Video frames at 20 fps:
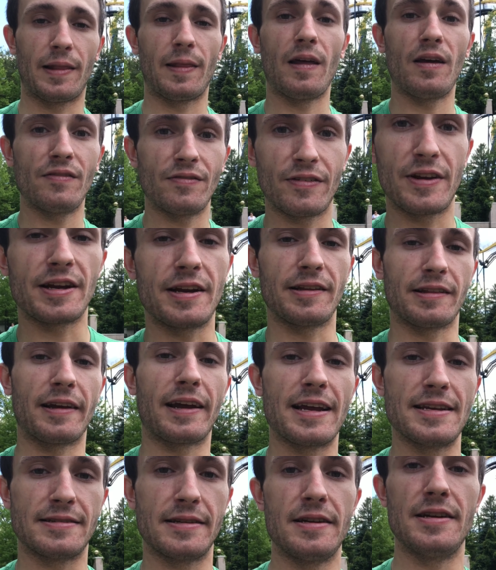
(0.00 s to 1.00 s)
I love eating
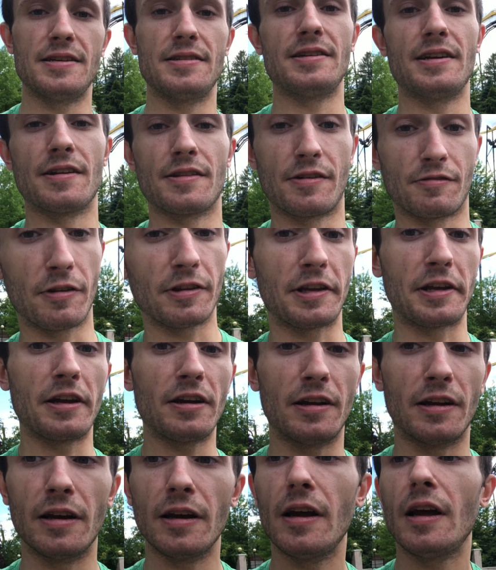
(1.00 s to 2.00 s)
the quesadillas here, they're really
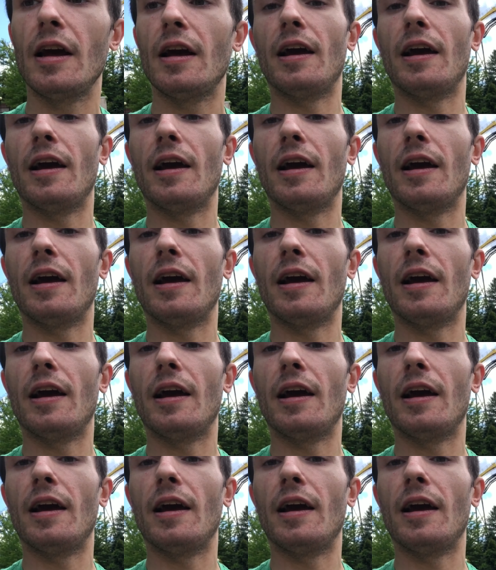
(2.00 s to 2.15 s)
good.